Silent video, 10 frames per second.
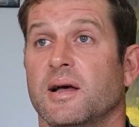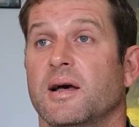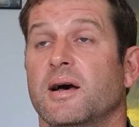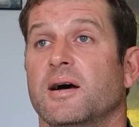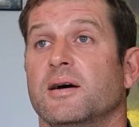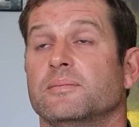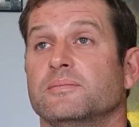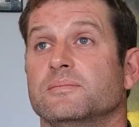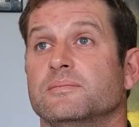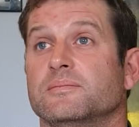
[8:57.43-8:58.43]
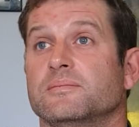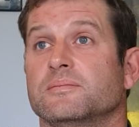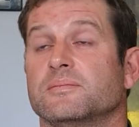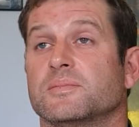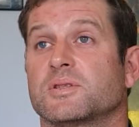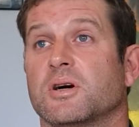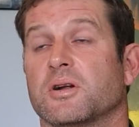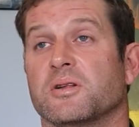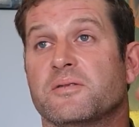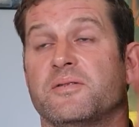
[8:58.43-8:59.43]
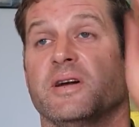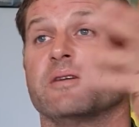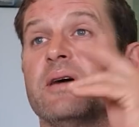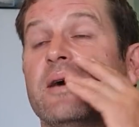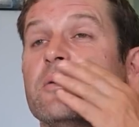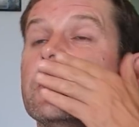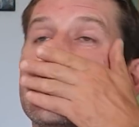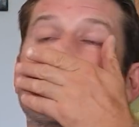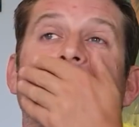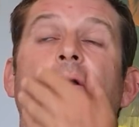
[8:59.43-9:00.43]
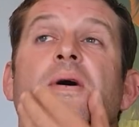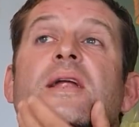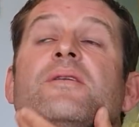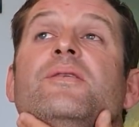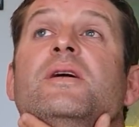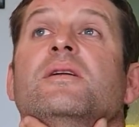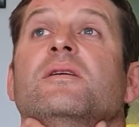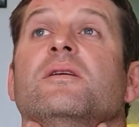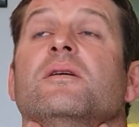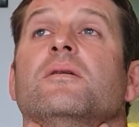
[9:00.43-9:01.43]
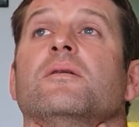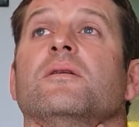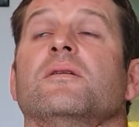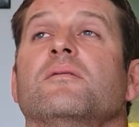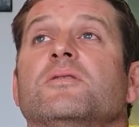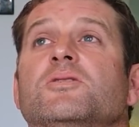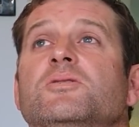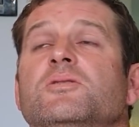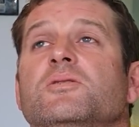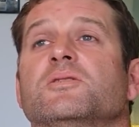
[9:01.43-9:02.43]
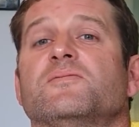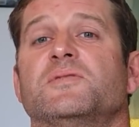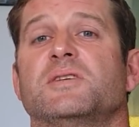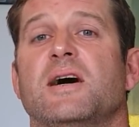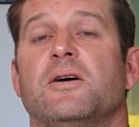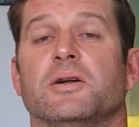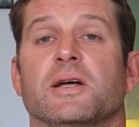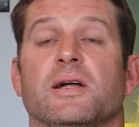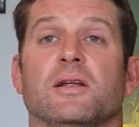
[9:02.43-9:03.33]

Gone on the feeder out, not caught anything, and I should have sat on it a